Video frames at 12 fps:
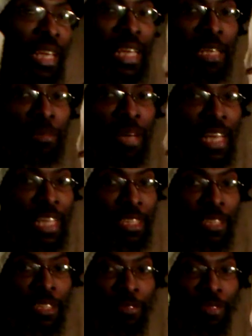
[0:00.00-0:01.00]
Edomites,
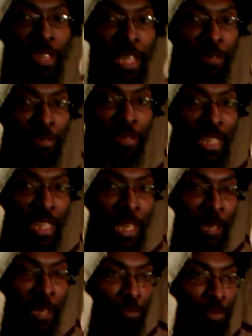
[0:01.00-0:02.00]
right
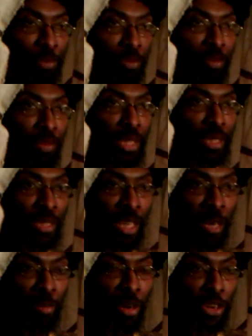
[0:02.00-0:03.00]
now,
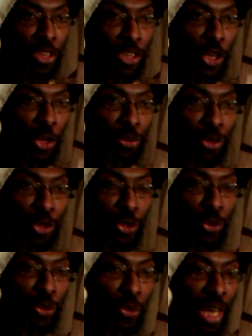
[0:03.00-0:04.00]
some are going to go
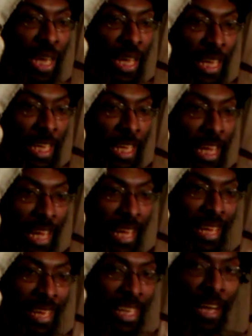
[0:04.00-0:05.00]
to
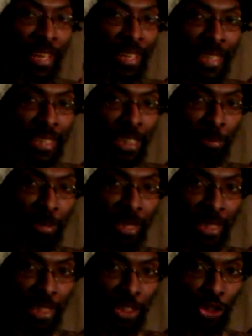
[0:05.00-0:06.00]
an
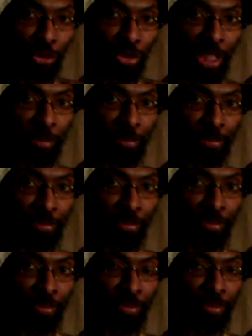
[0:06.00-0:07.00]
undisciplined extreme.
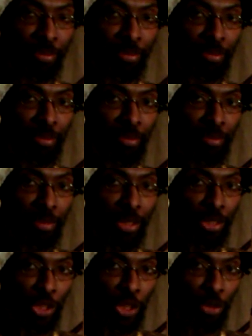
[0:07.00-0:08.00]

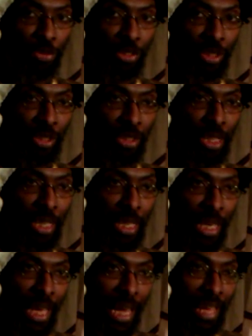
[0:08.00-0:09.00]
Yovas,
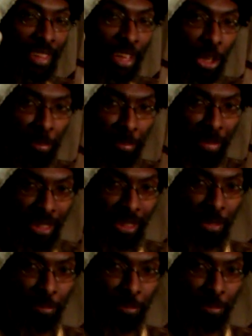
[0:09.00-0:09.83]
and they're going to miss the